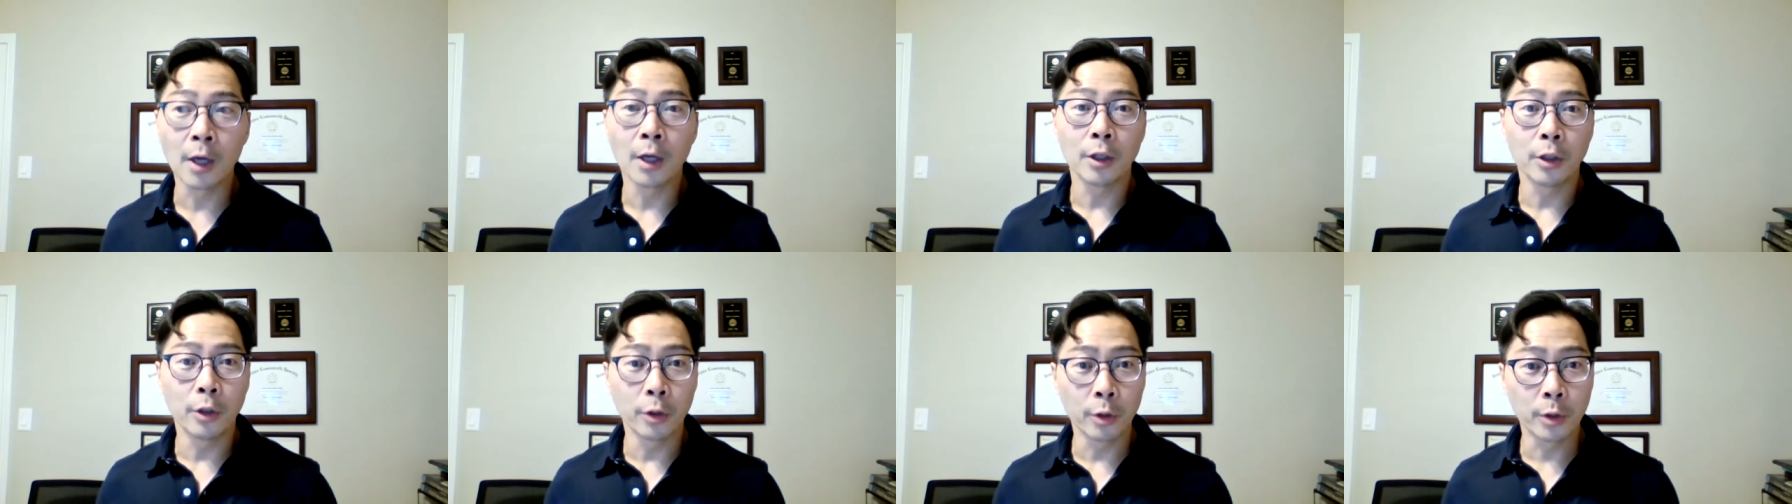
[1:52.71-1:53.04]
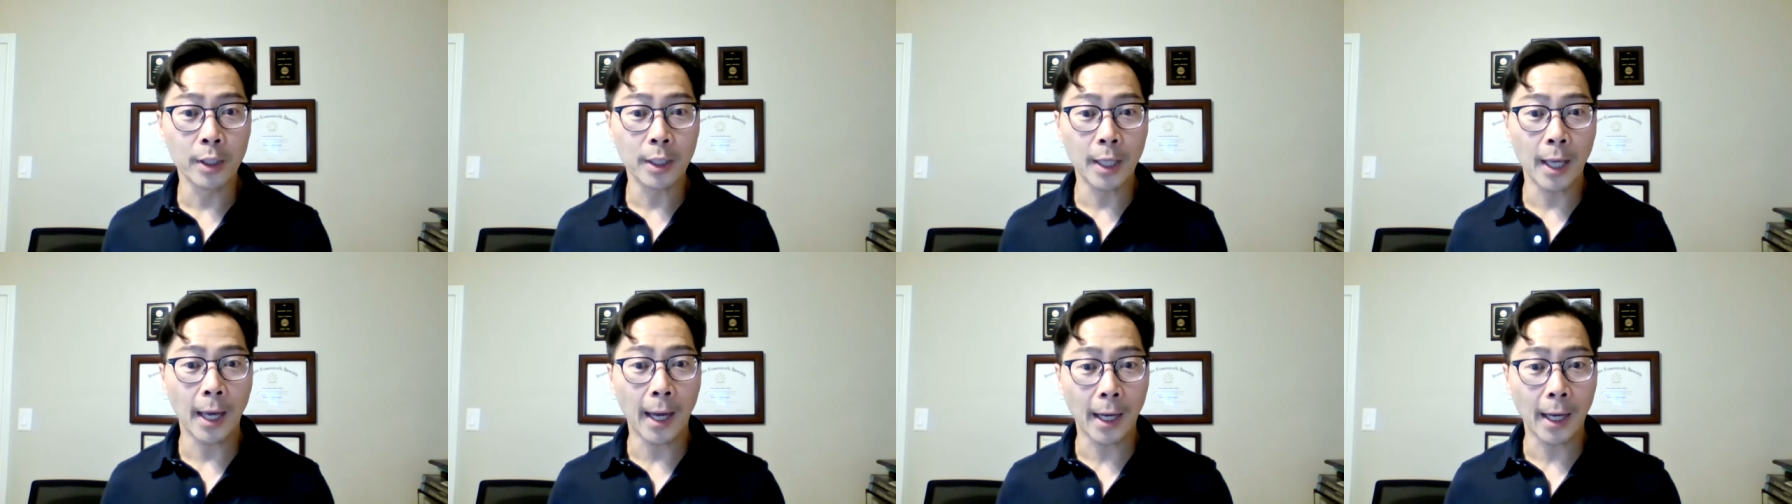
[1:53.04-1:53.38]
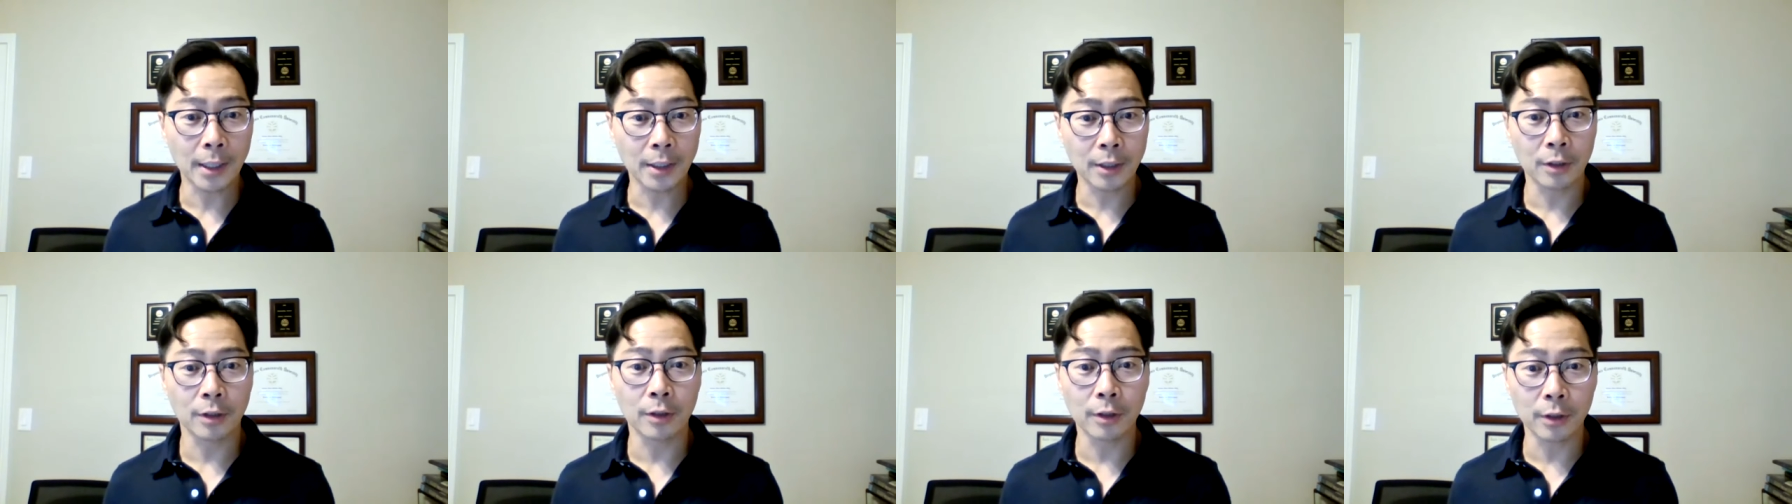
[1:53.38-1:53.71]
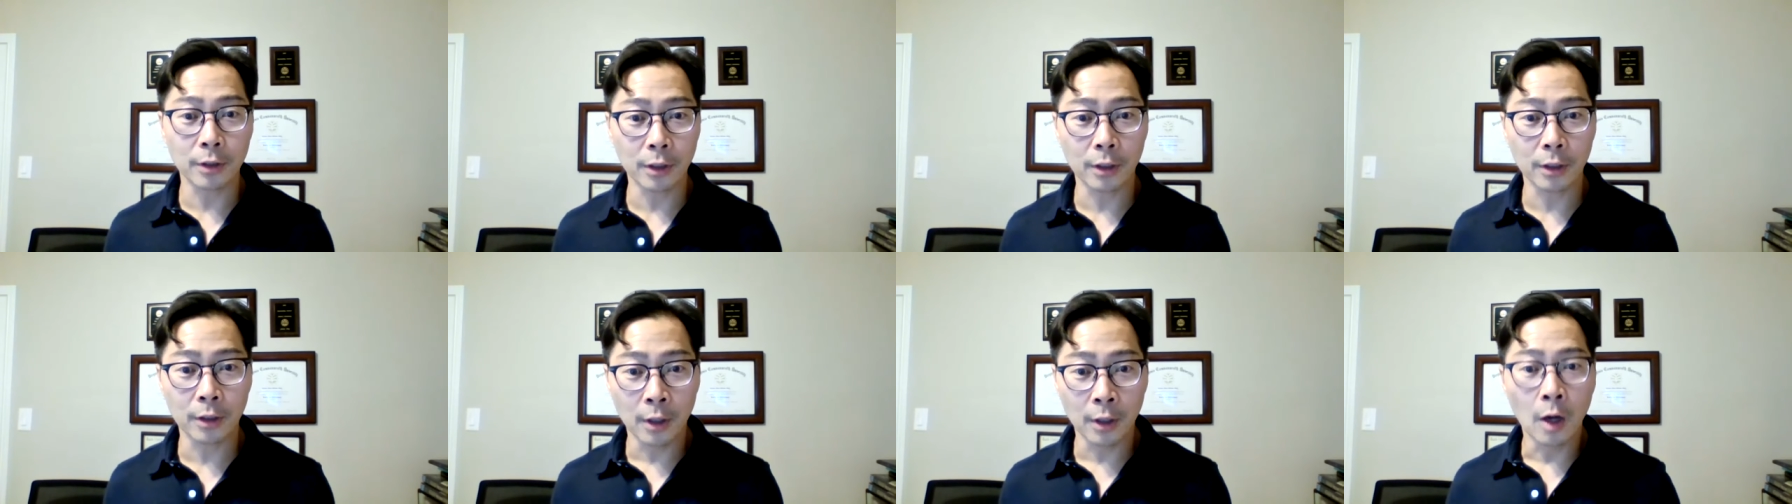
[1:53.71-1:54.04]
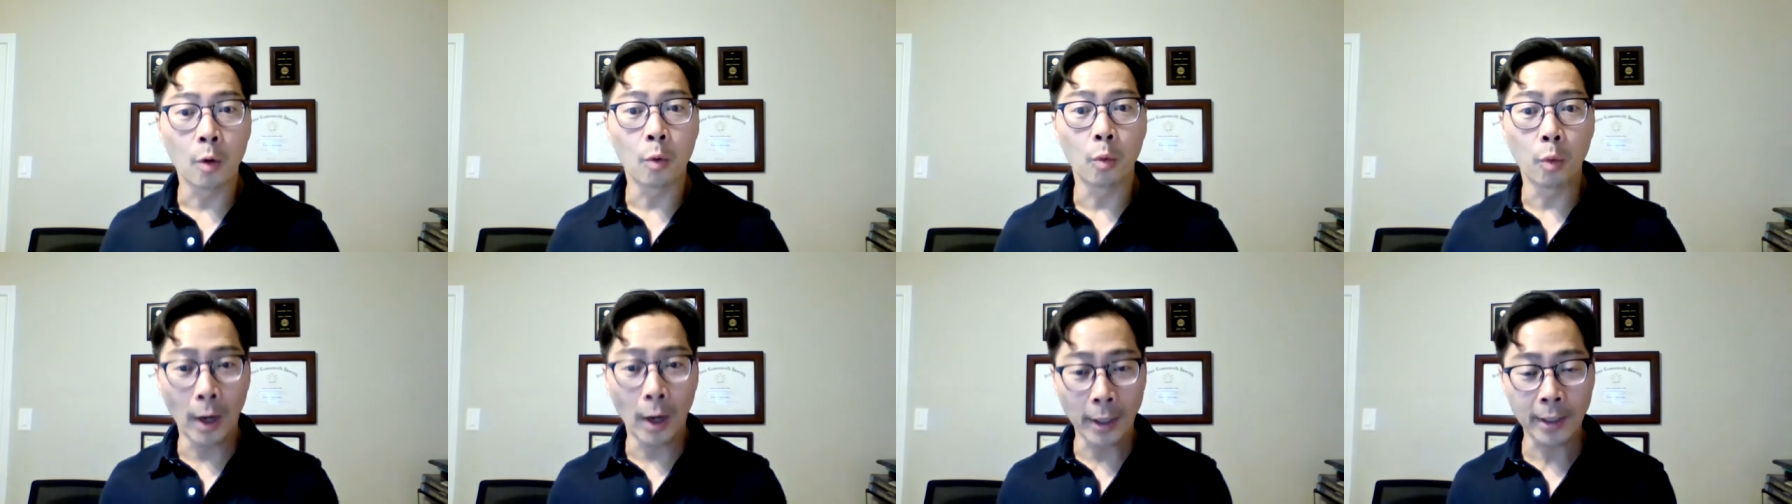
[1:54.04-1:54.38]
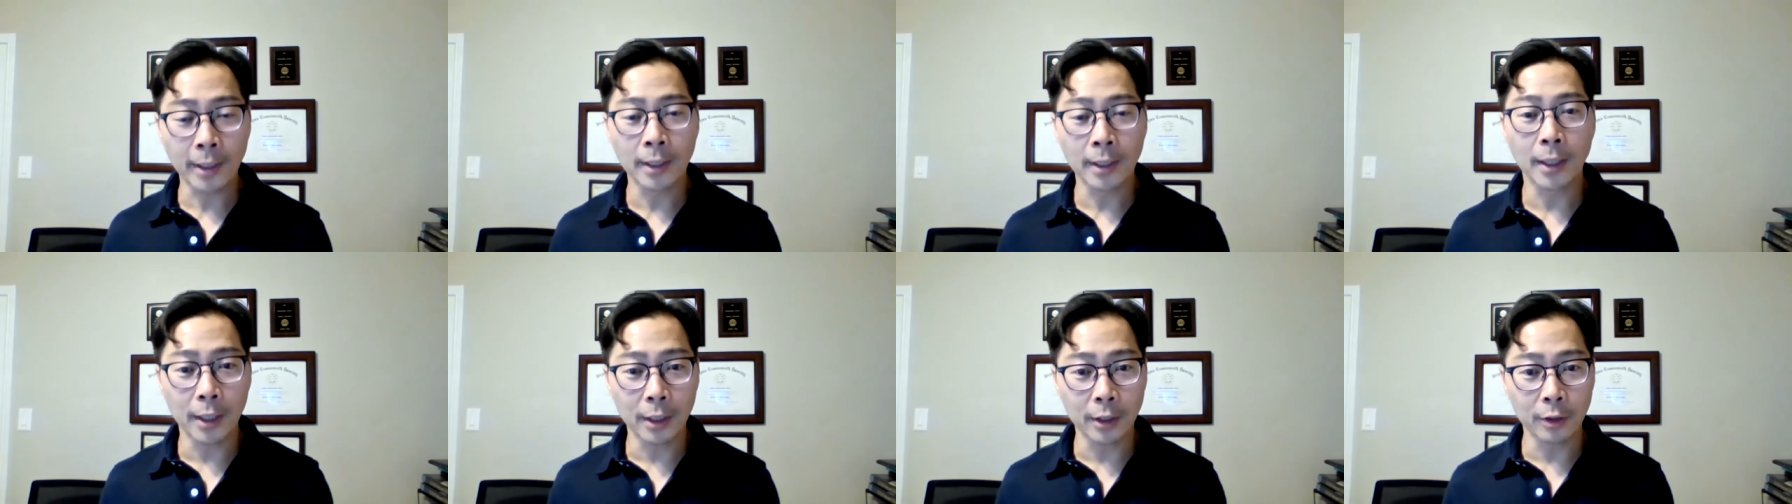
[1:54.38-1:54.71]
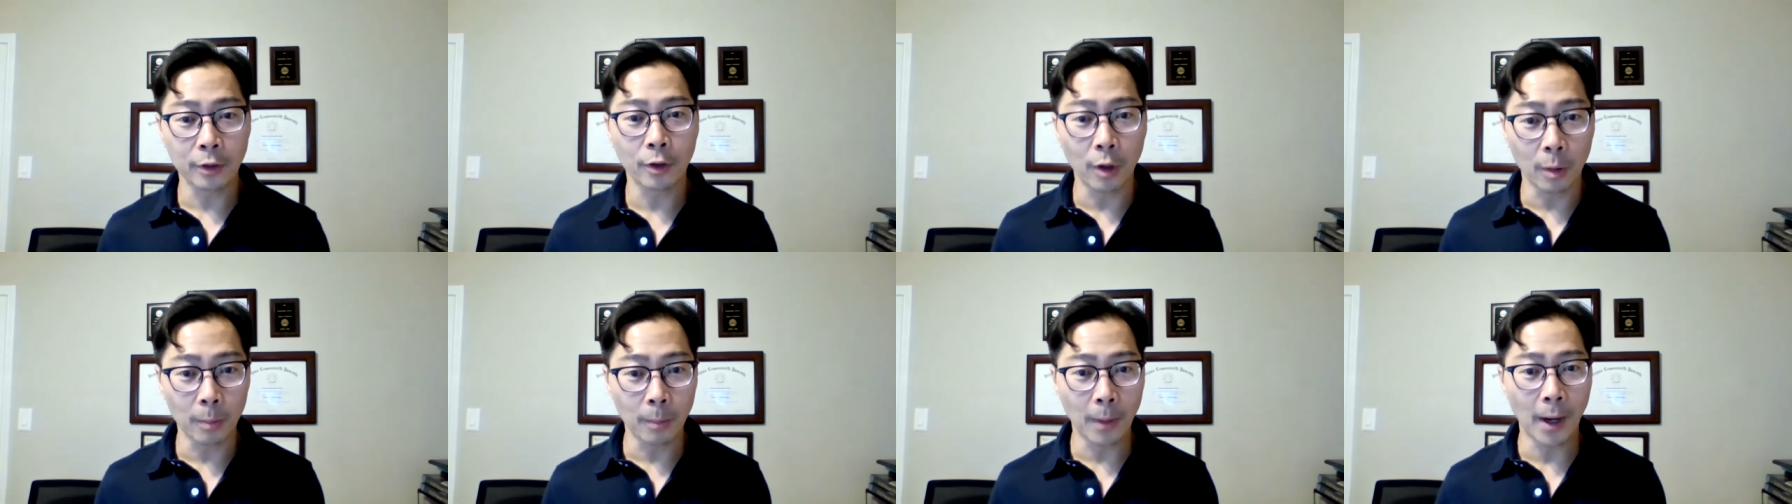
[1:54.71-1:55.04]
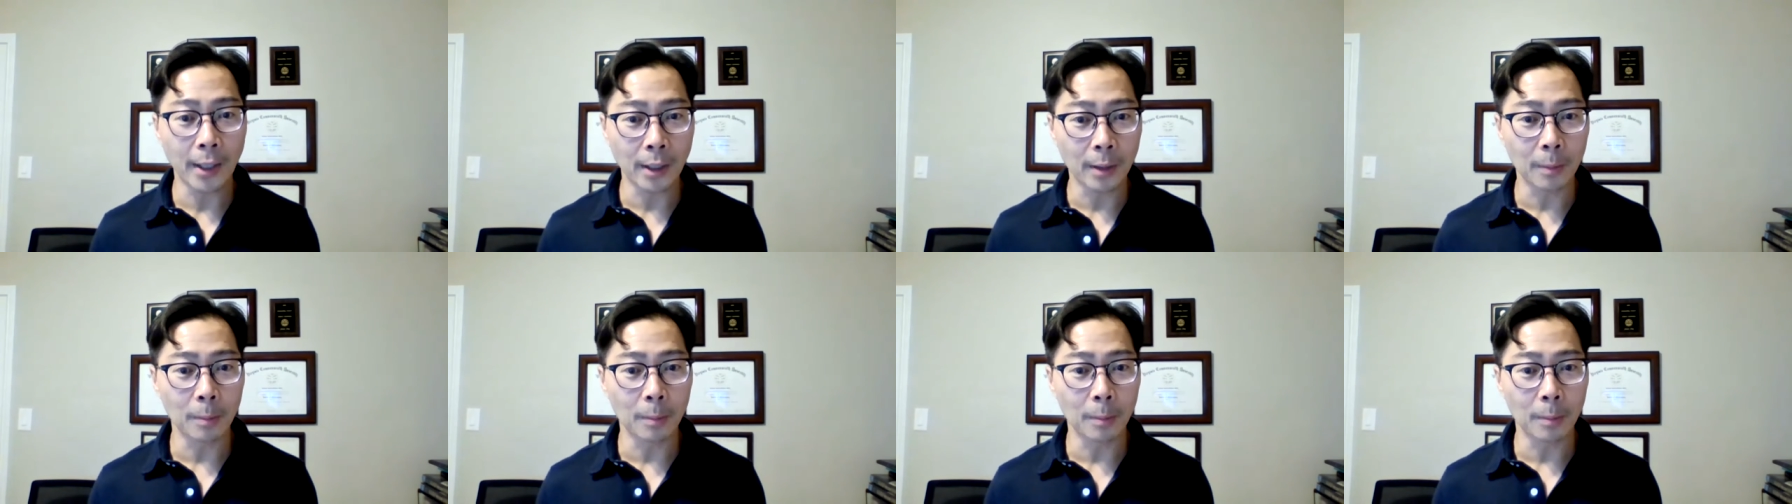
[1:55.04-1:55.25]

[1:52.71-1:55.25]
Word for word: you can actually regulate your own mind